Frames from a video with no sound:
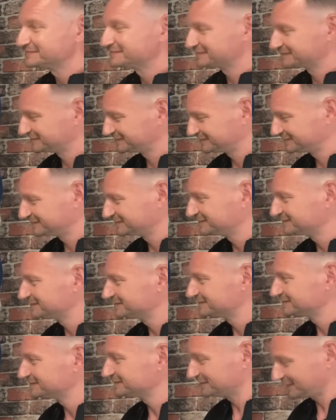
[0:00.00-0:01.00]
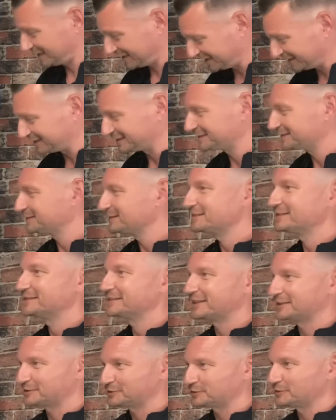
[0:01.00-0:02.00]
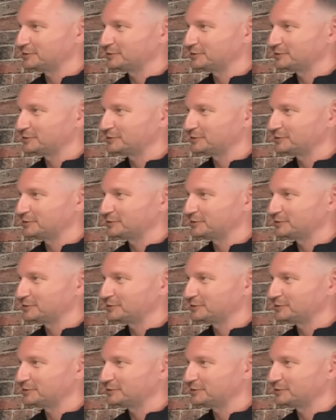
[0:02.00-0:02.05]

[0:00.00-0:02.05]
it's the one on the left, the one closest to me.